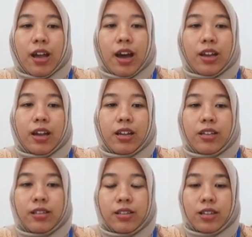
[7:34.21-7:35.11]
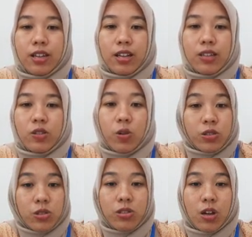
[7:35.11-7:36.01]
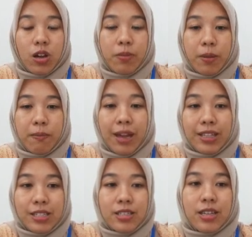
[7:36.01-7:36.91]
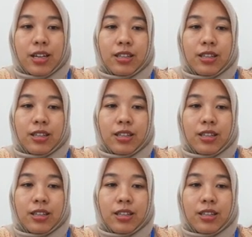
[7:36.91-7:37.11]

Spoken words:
and then it's also talk about methods,